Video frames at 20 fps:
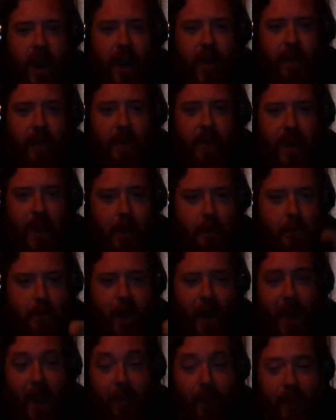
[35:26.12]
like
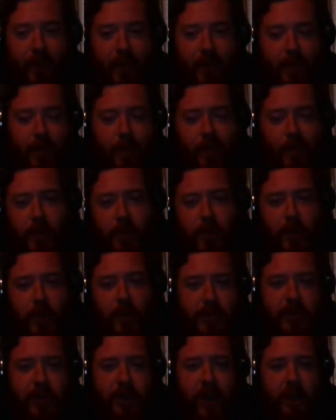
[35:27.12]
pirated versions
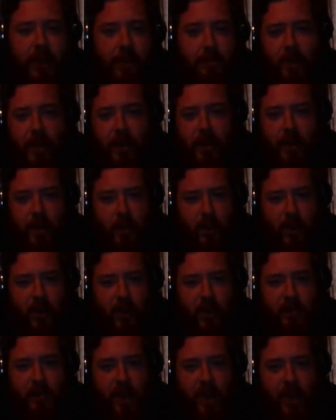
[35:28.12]
of major
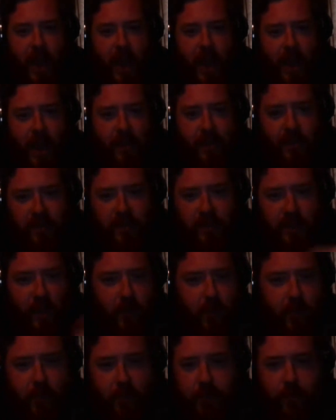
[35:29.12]
drugs and sell
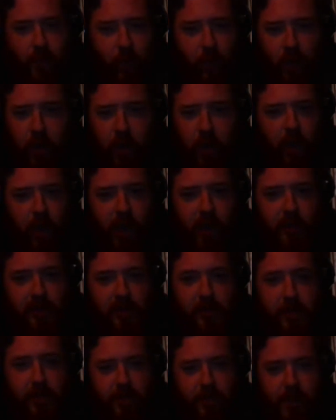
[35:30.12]
them for cost.
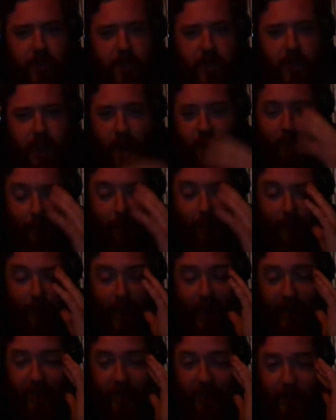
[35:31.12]
I forget the
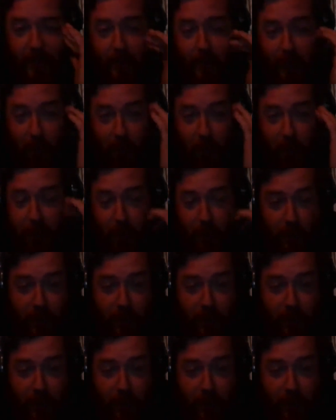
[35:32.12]
actual name of the group. There's